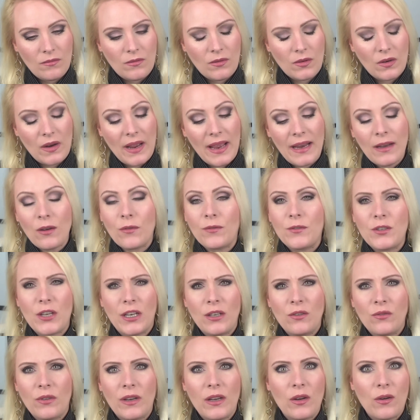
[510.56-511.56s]
or end of
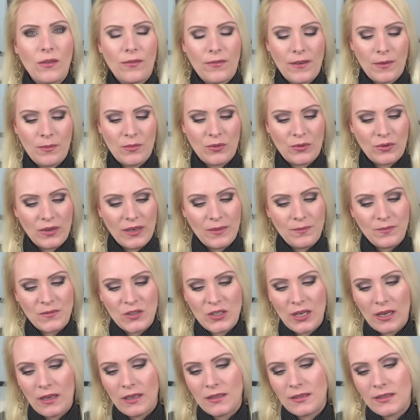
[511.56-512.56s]
January or February,
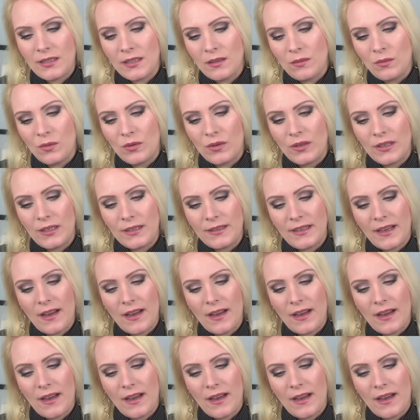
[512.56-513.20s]
Charlotte Tilbury,